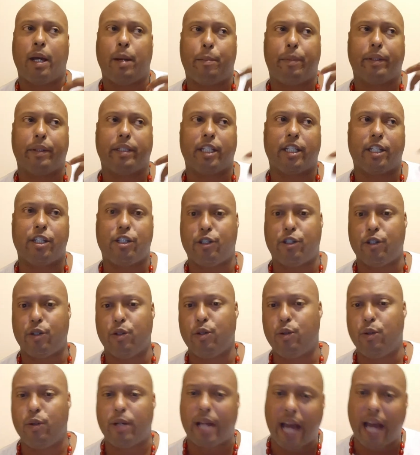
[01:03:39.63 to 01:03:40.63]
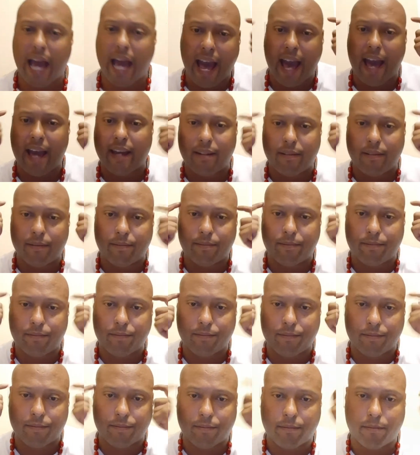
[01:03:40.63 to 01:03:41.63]
But the dude had
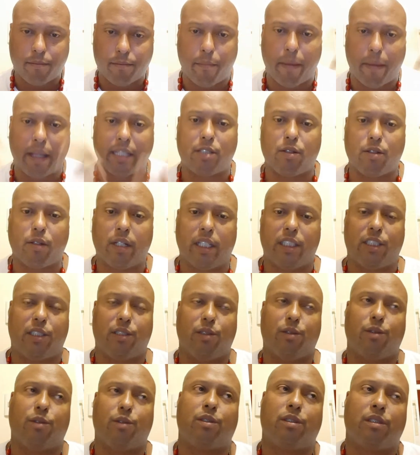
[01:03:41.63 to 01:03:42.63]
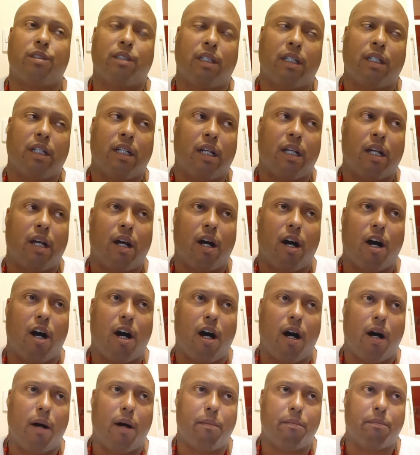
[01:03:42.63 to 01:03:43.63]
mental issues.
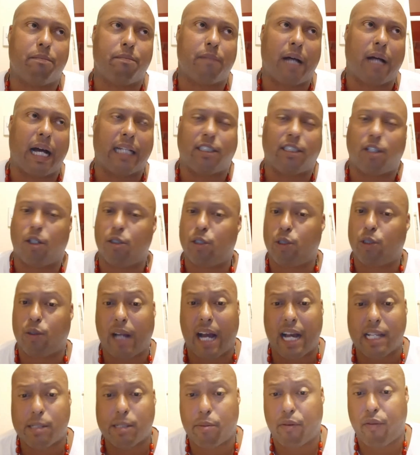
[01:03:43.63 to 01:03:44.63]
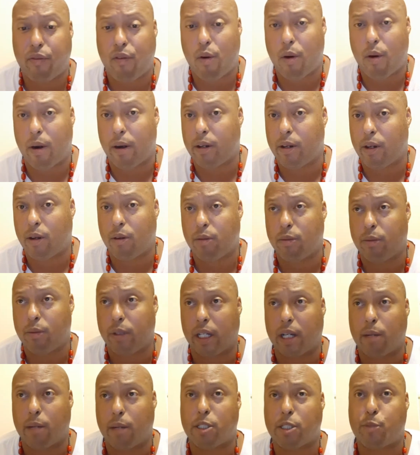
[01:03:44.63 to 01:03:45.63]
I told you guys before, when it
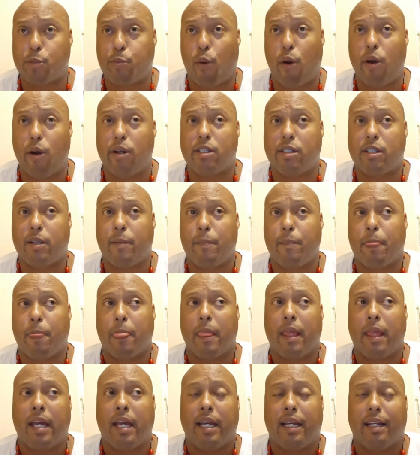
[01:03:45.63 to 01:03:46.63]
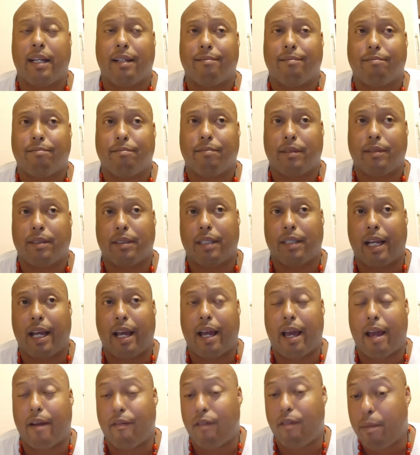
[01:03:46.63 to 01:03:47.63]
comes to sports,
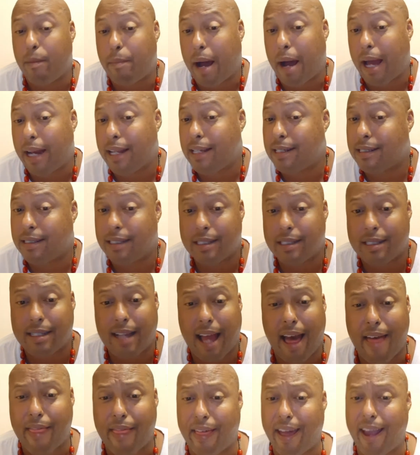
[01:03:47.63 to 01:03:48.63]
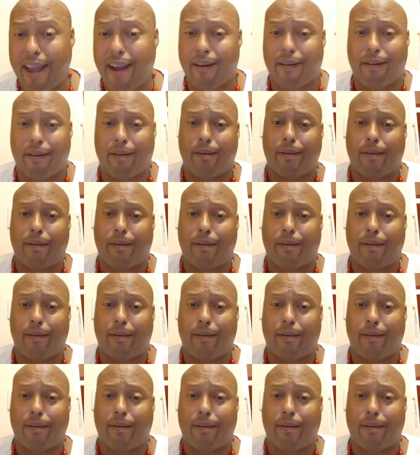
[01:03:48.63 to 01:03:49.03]
everybody's just not there.